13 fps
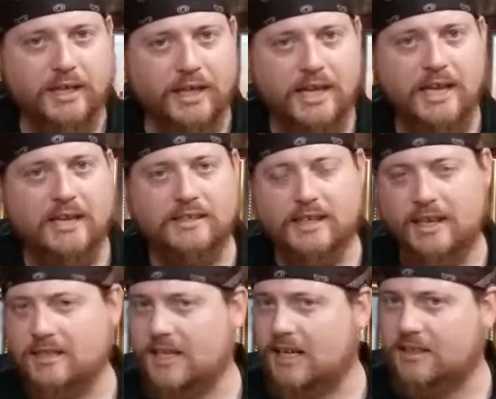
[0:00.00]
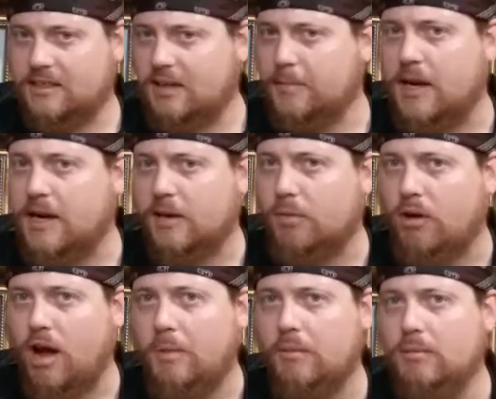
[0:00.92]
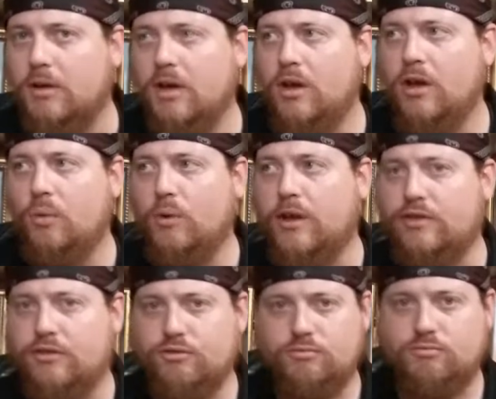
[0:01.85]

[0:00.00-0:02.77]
Again, it's like he's got some kind of problem with